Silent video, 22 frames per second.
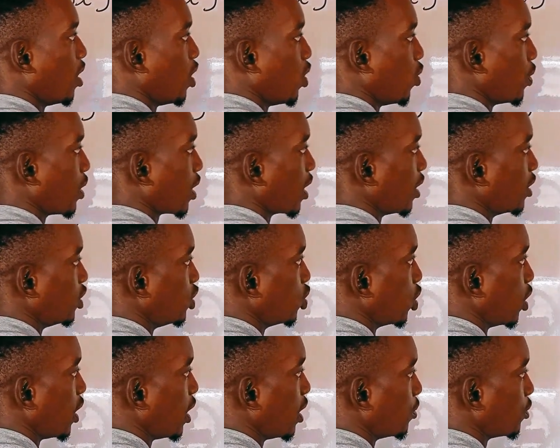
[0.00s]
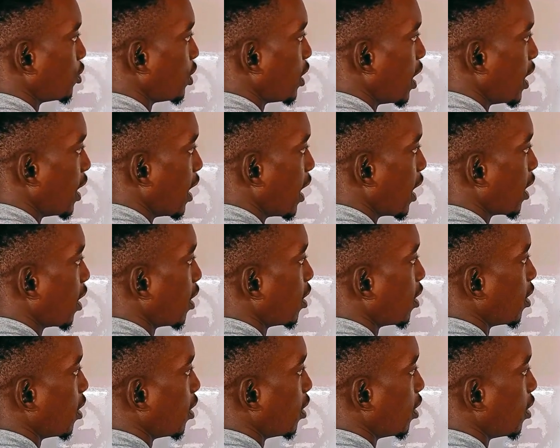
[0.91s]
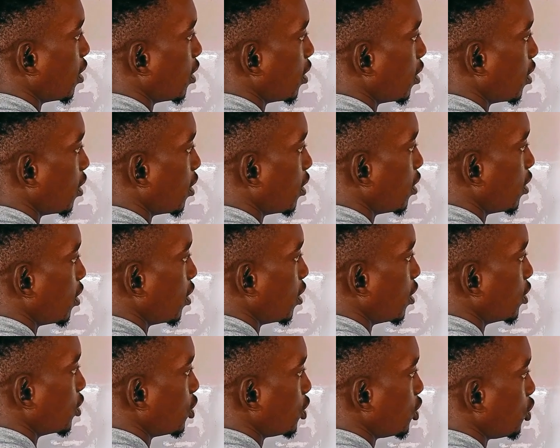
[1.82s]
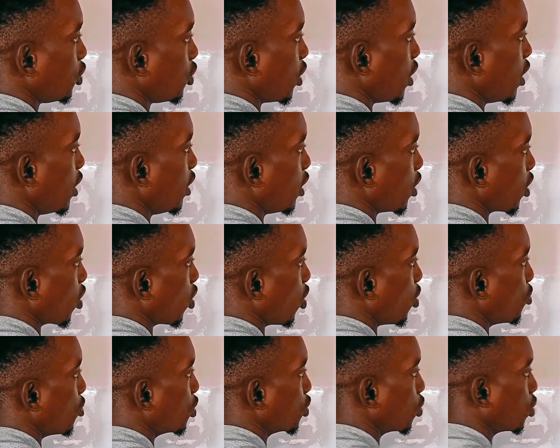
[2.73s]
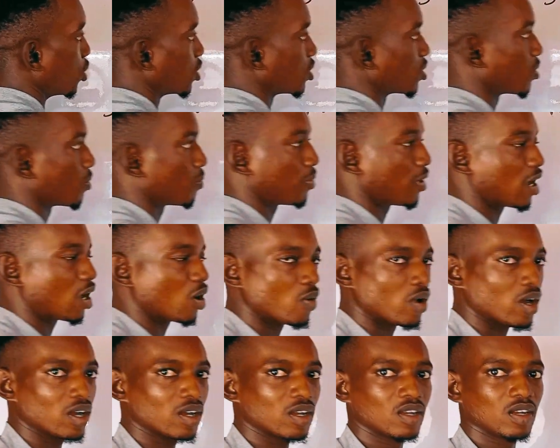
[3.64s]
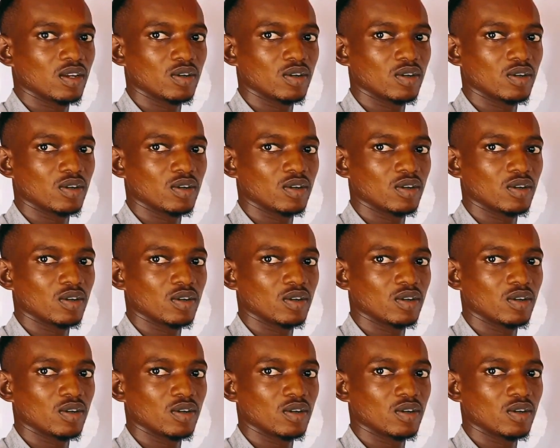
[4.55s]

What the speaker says: We can join them together, sharing a common what power.